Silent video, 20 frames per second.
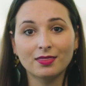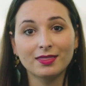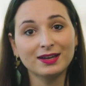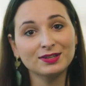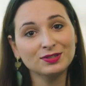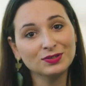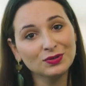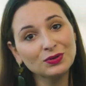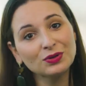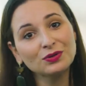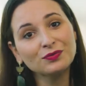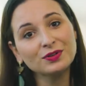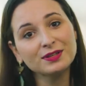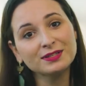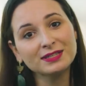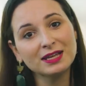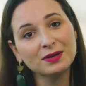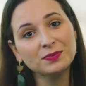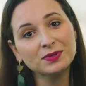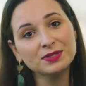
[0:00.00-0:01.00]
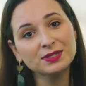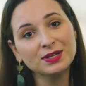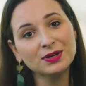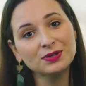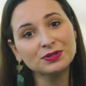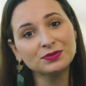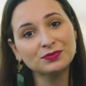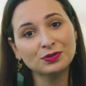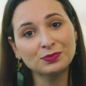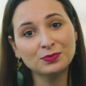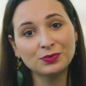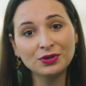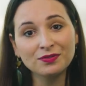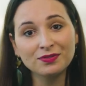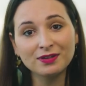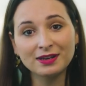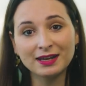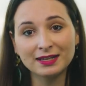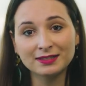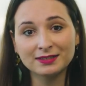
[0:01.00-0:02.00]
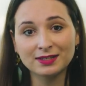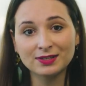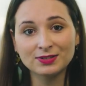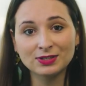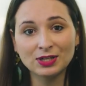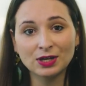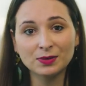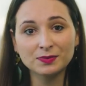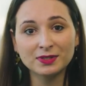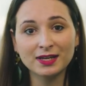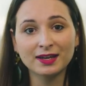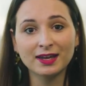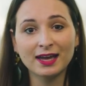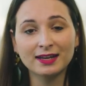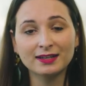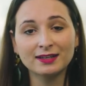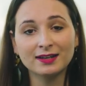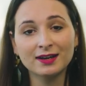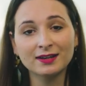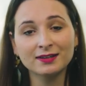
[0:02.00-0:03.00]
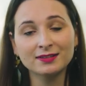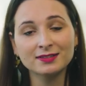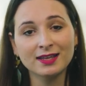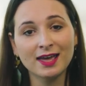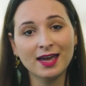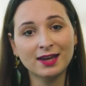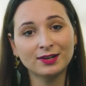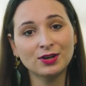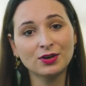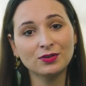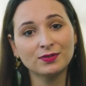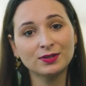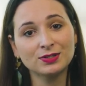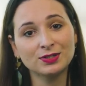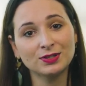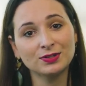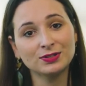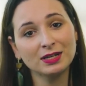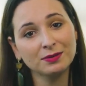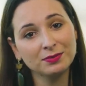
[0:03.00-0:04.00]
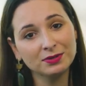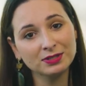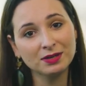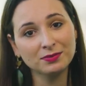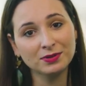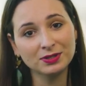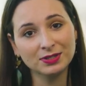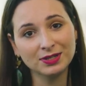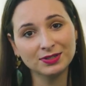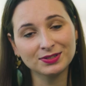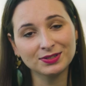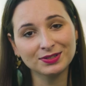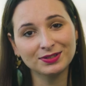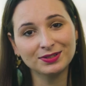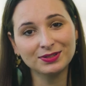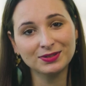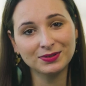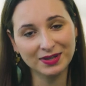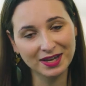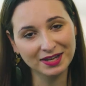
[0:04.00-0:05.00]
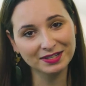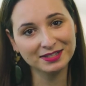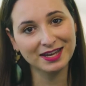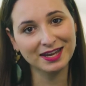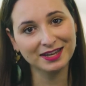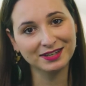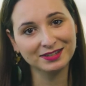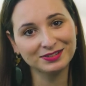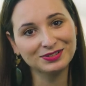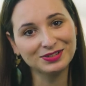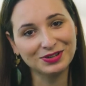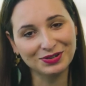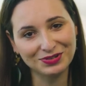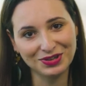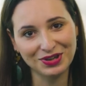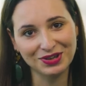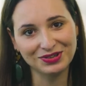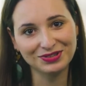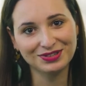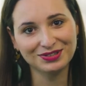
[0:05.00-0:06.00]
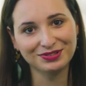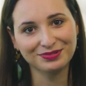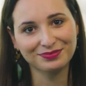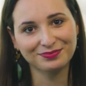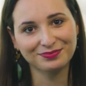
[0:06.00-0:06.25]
That's all for this episode. For more of the latest top tech headlines, head over to w w w dot u k tech dot news.